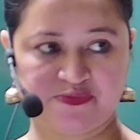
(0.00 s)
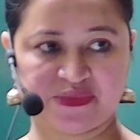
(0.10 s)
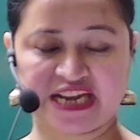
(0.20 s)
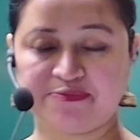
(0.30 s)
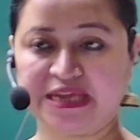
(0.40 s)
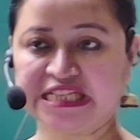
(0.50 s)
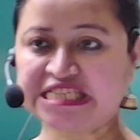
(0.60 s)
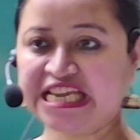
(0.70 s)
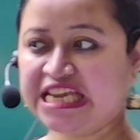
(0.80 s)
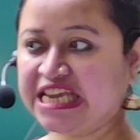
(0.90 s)
That means
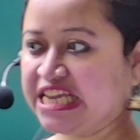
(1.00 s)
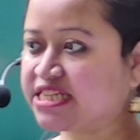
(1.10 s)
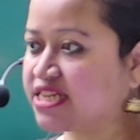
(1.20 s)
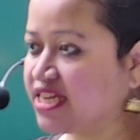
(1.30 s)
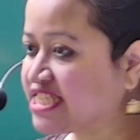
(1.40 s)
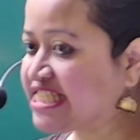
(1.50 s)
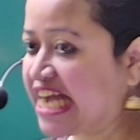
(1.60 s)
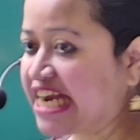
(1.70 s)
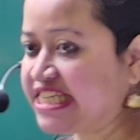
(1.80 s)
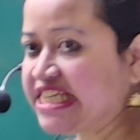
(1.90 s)
it
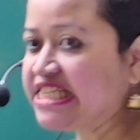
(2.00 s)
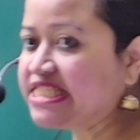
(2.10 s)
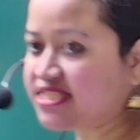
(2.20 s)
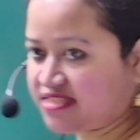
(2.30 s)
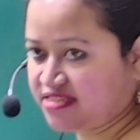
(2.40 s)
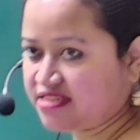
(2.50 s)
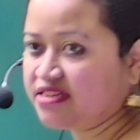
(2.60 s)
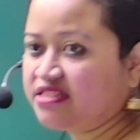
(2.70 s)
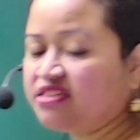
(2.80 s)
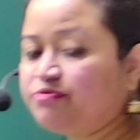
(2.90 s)
studies the